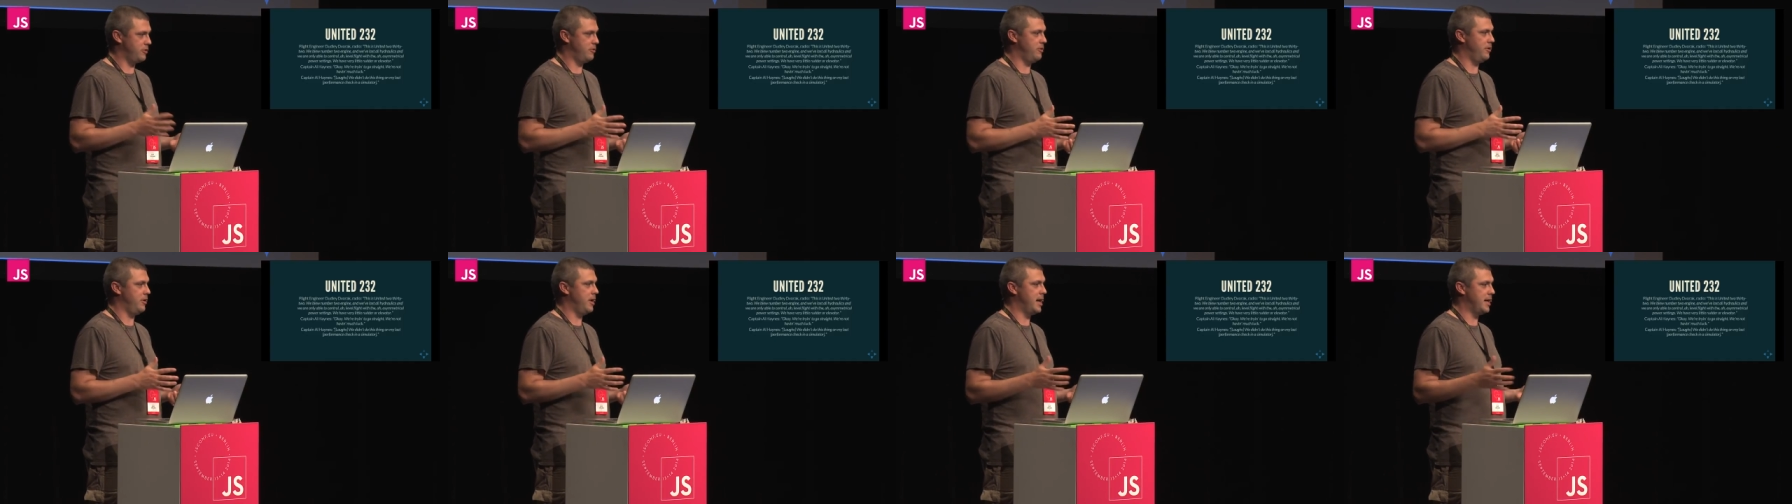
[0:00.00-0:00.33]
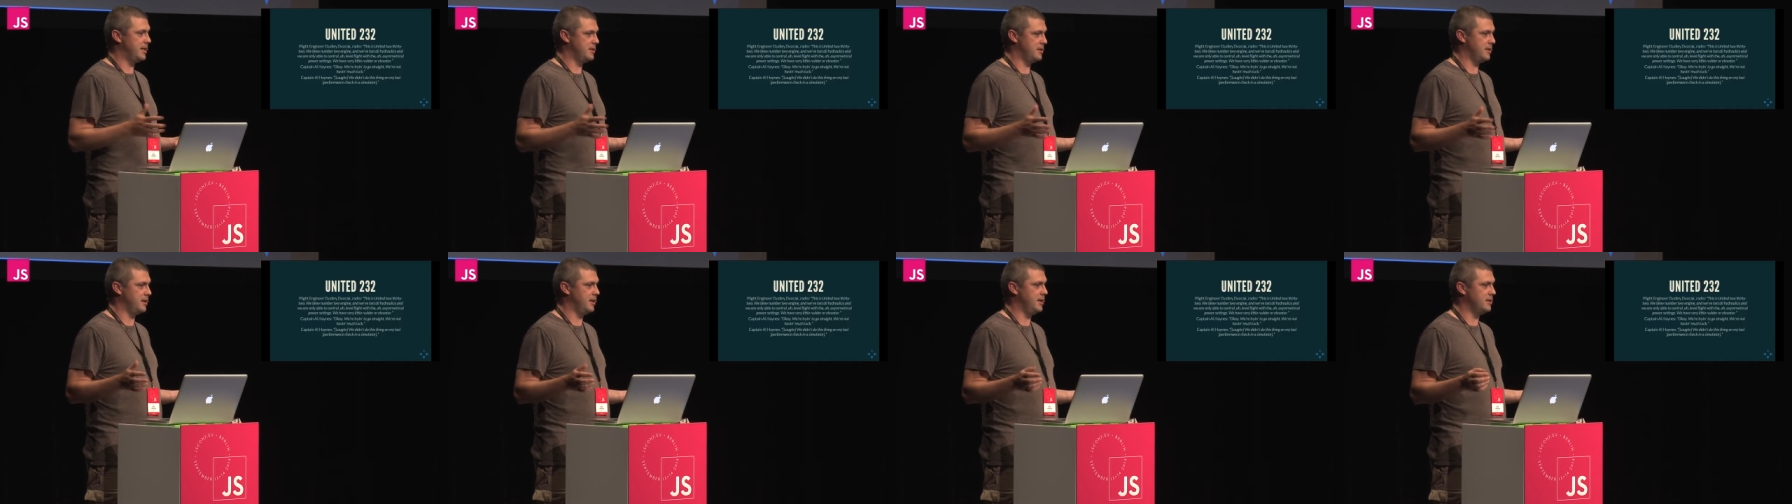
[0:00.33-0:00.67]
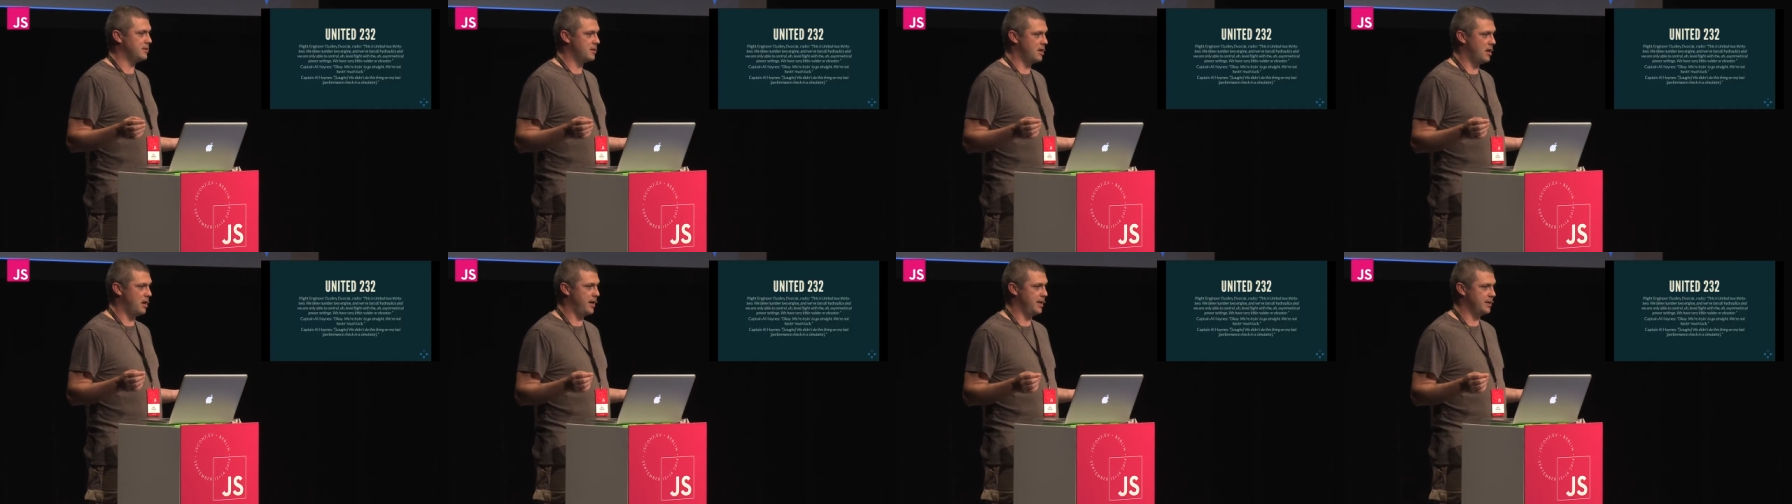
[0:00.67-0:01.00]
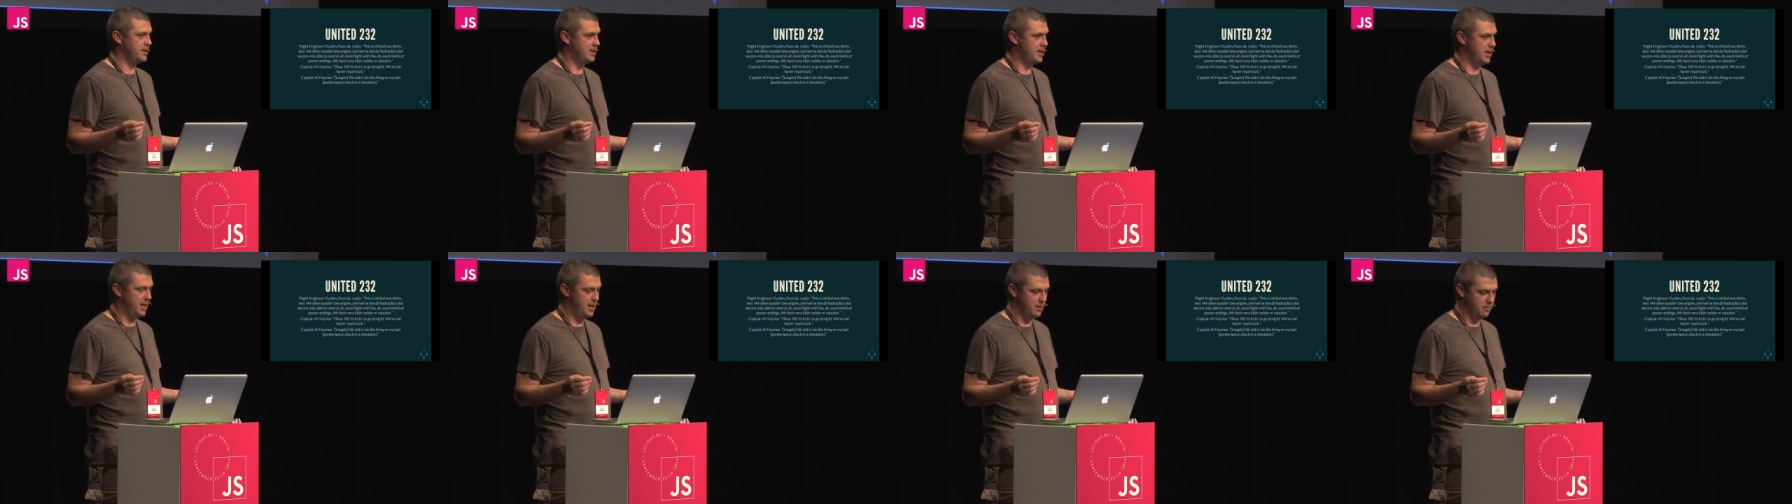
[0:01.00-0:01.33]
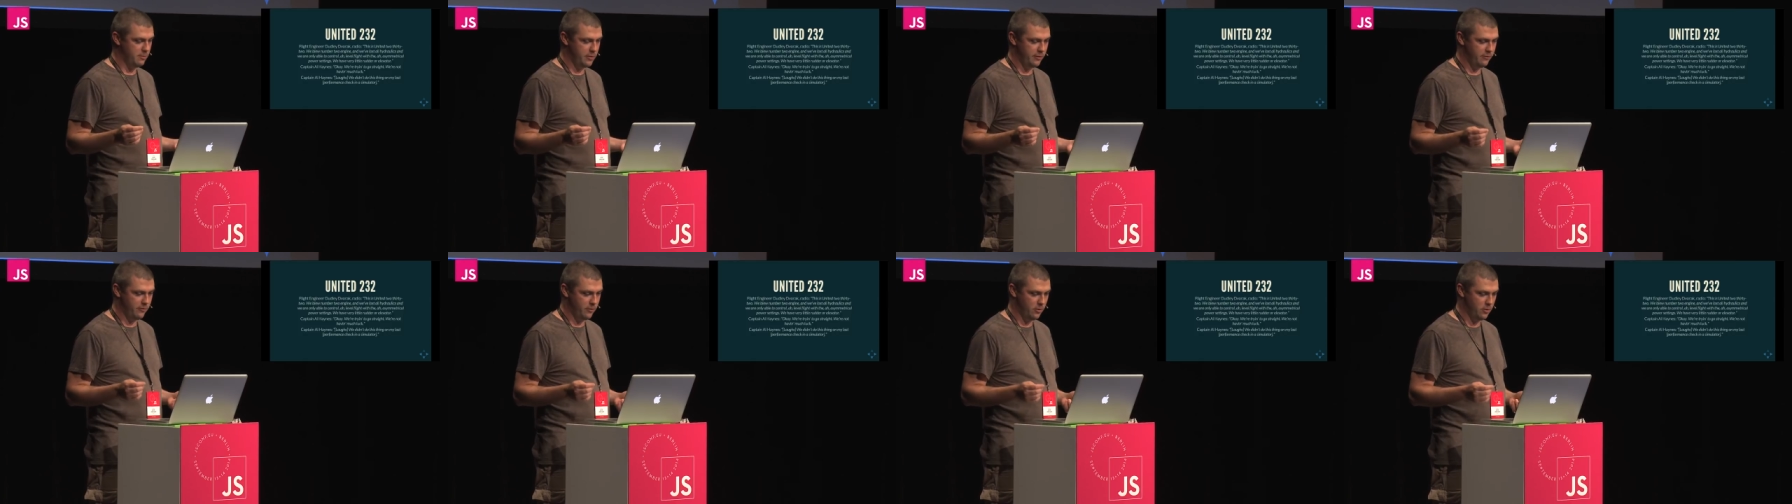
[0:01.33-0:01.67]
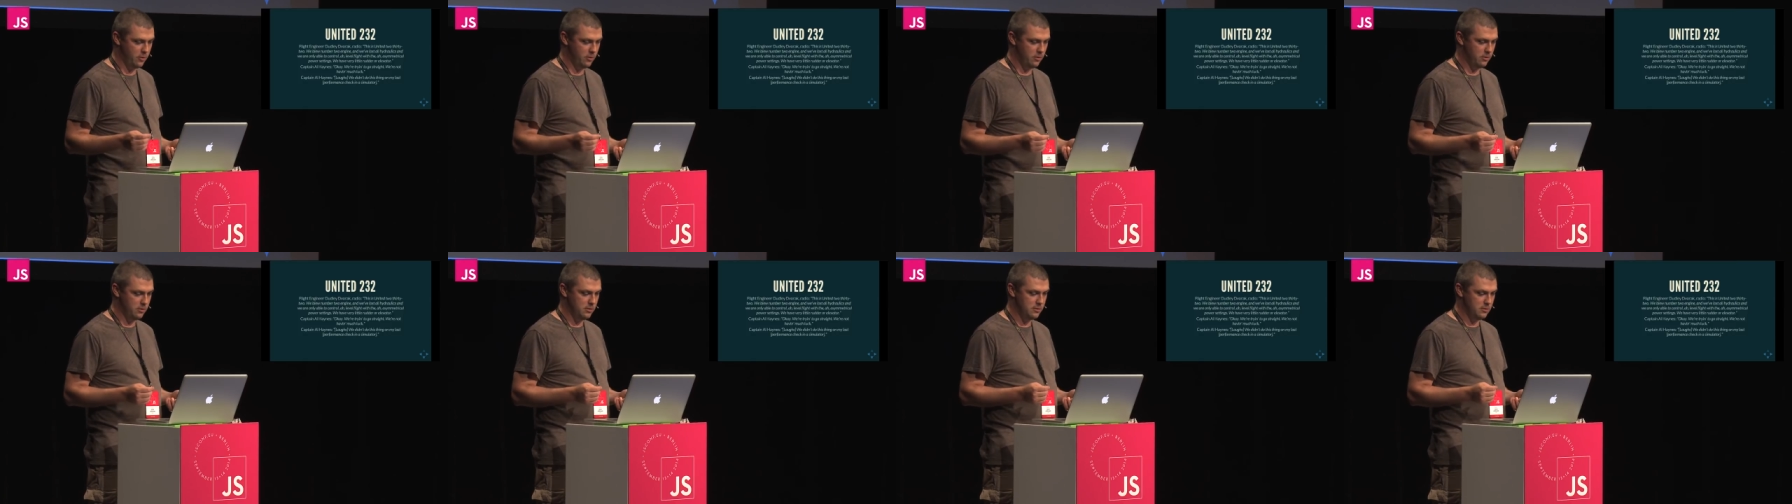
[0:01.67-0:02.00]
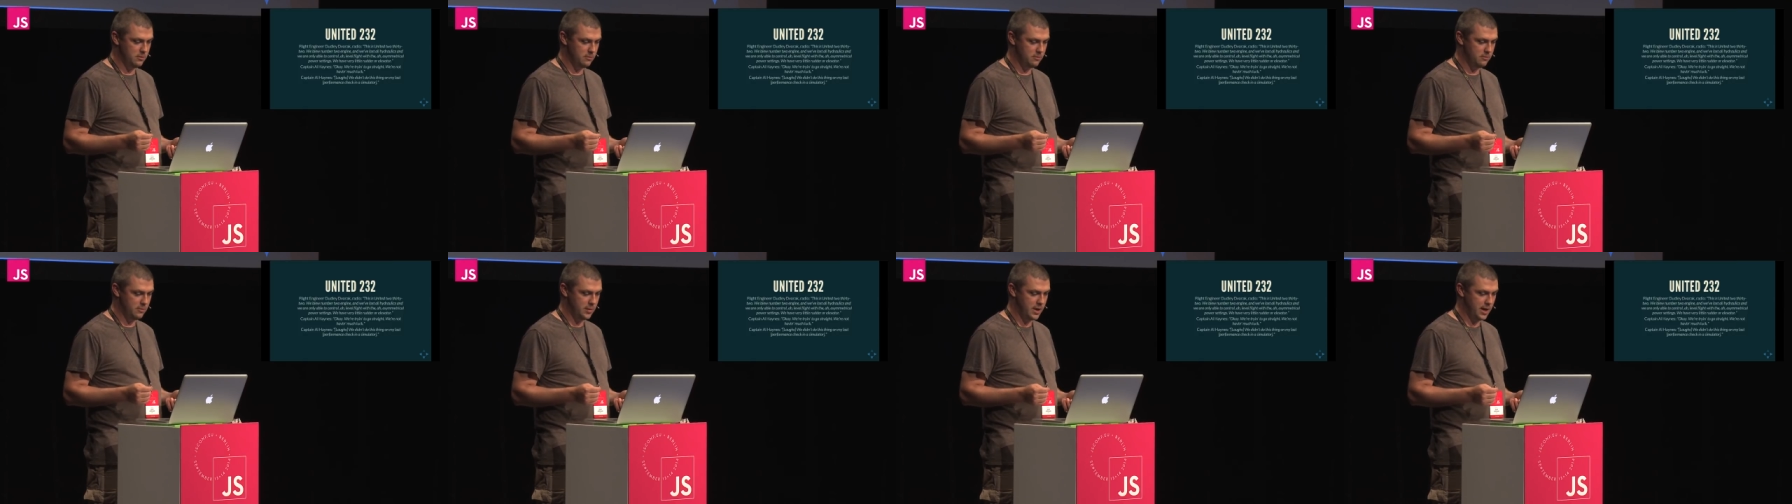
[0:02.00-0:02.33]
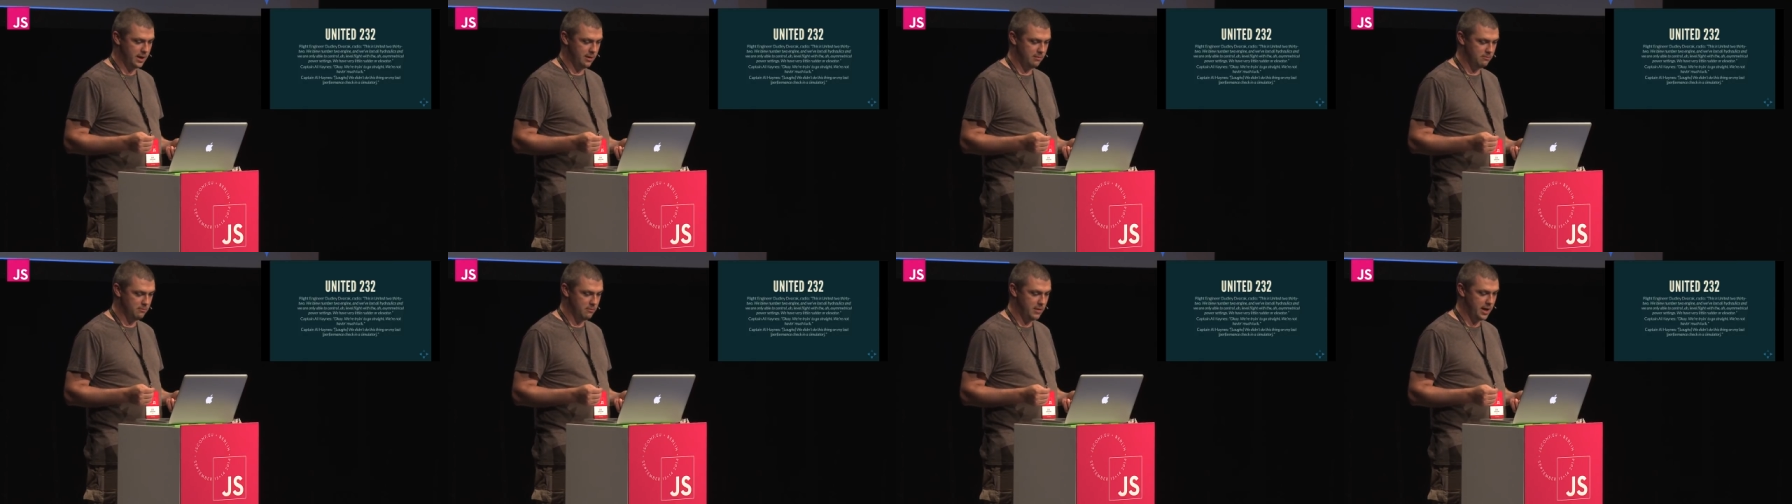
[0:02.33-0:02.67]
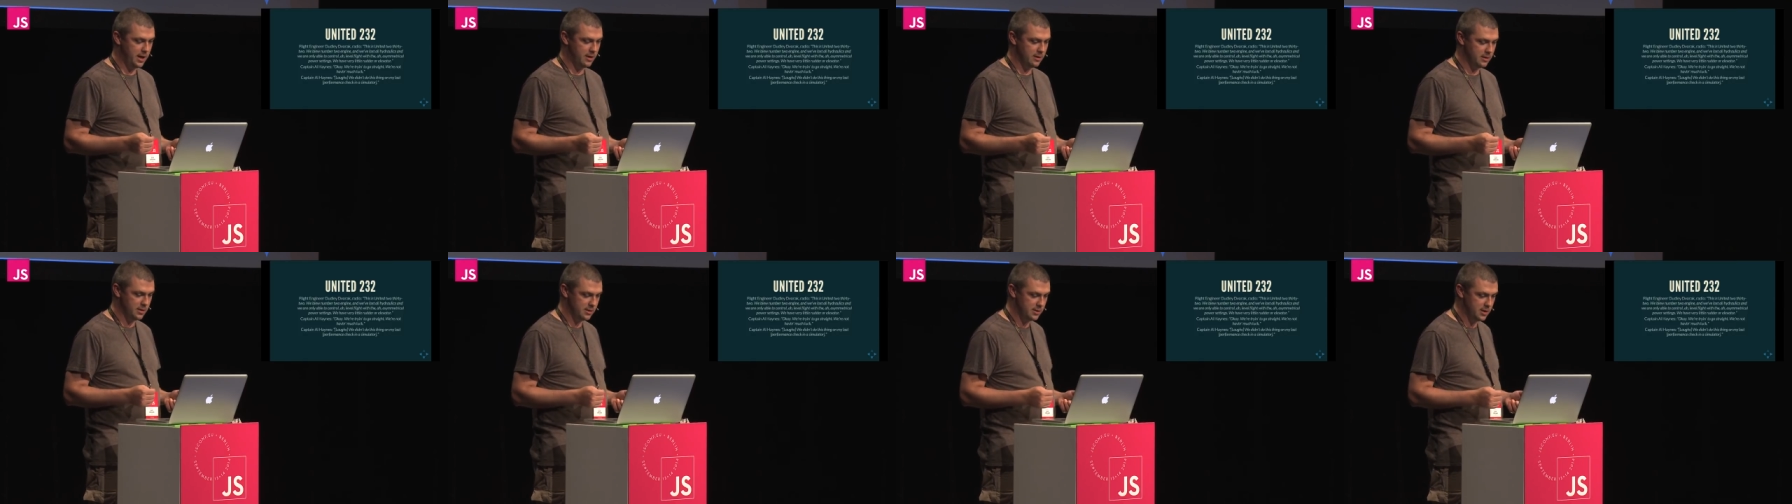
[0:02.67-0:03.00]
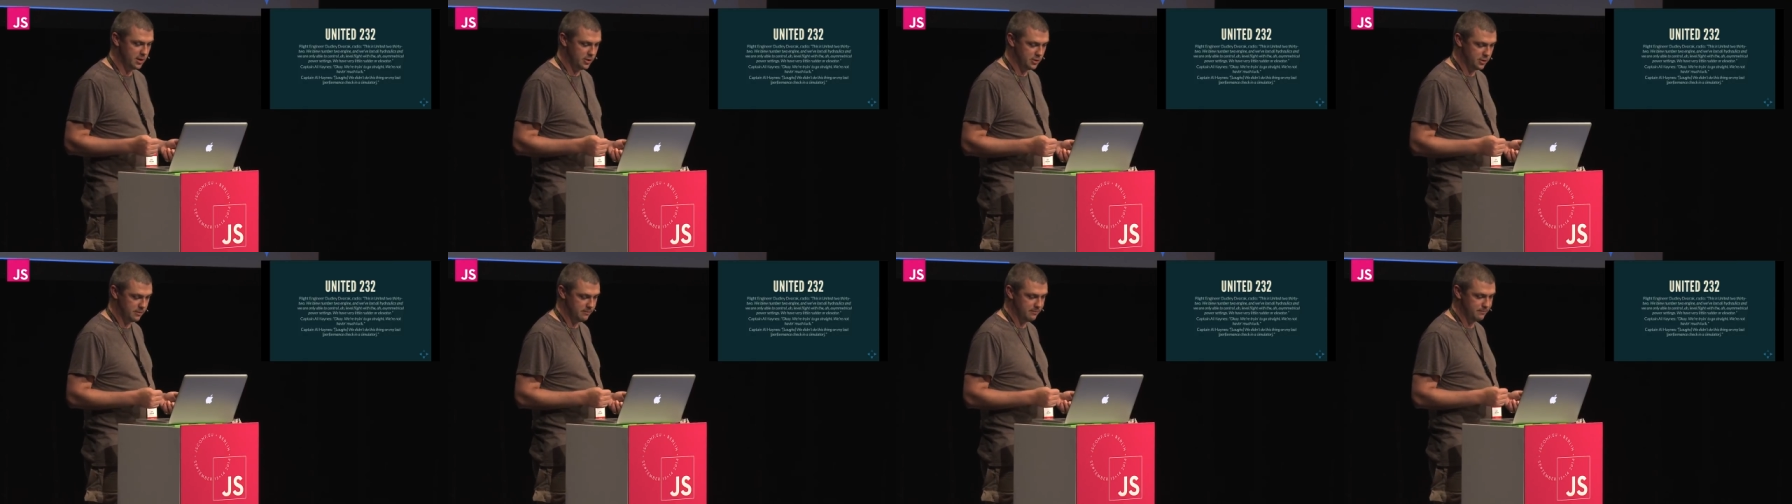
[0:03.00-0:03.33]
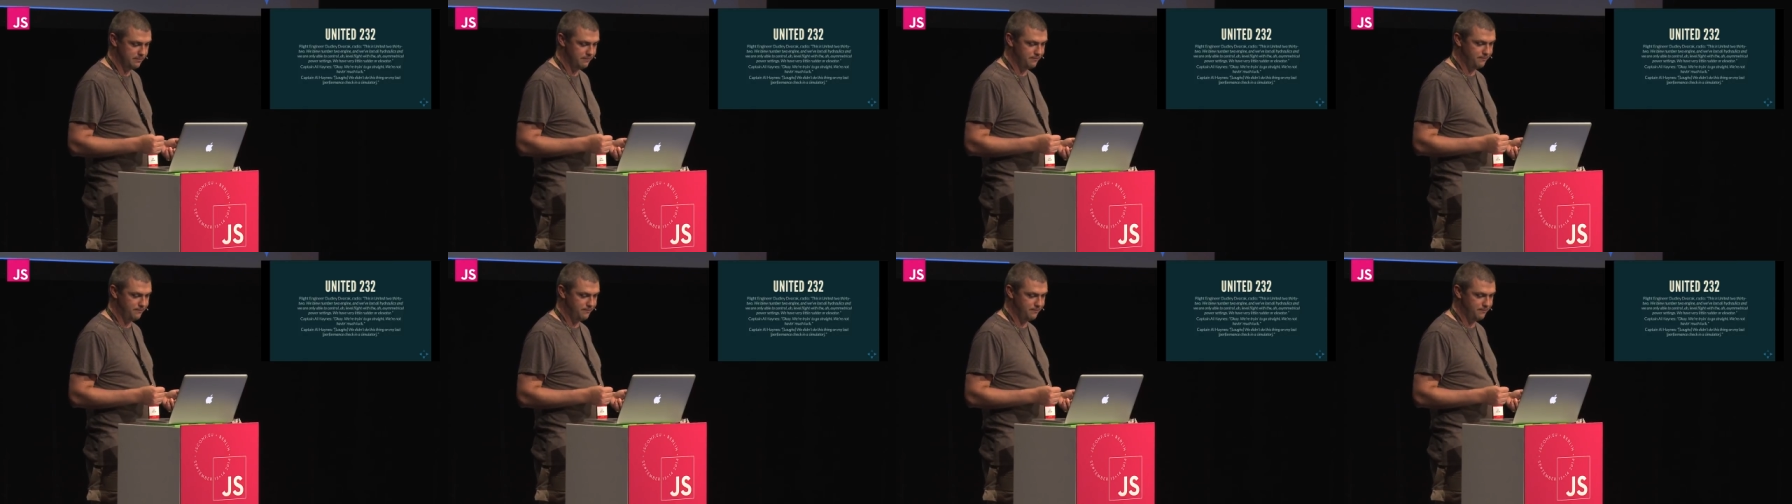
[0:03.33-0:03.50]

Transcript: through as an entire team before they make a decision.